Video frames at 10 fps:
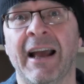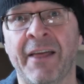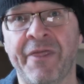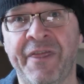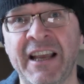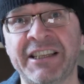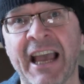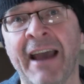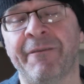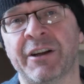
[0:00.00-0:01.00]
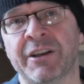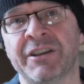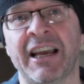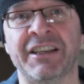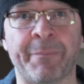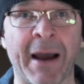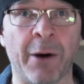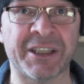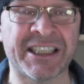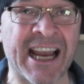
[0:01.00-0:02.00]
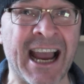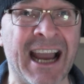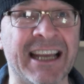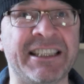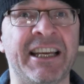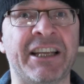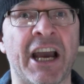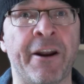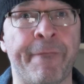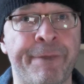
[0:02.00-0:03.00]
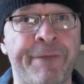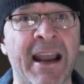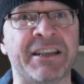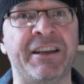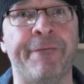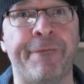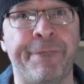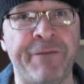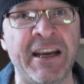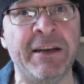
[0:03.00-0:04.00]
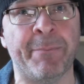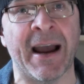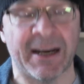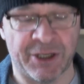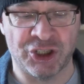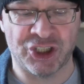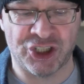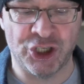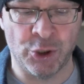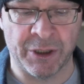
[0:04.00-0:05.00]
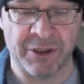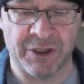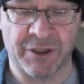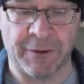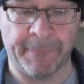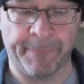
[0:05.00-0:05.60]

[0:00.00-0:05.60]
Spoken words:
And this evidence is about targeted and effective feedback to students.